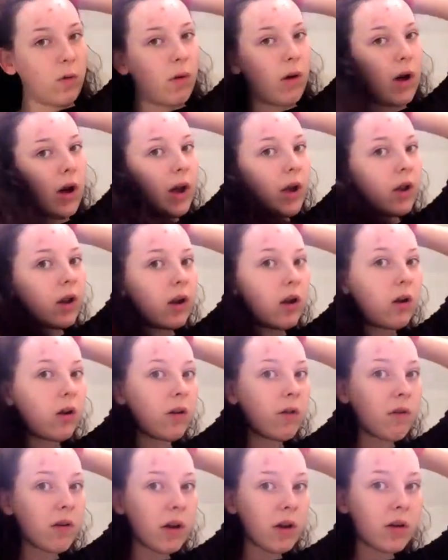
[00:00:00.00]
quite a lot
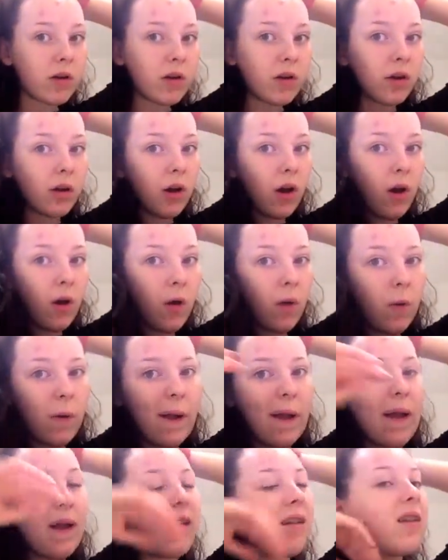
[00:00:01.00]
of it to go
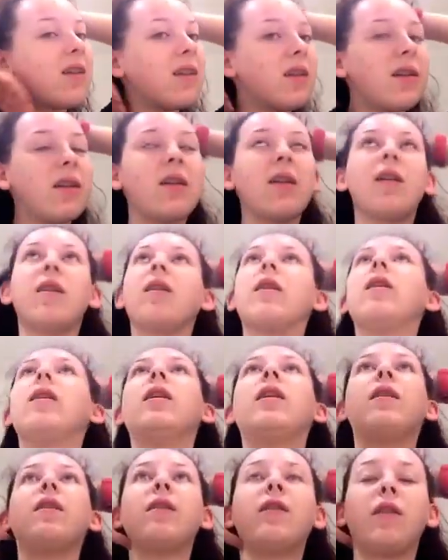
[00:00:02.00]
yet.
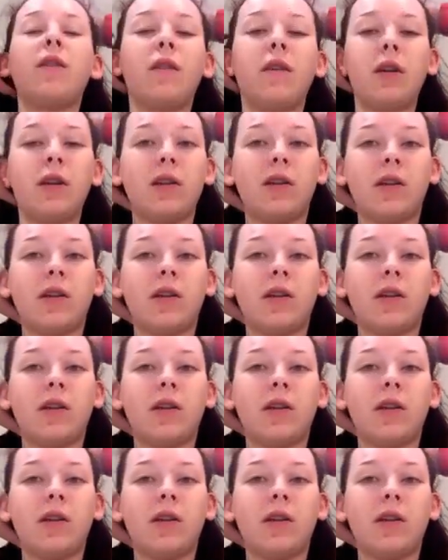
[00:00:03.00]
So it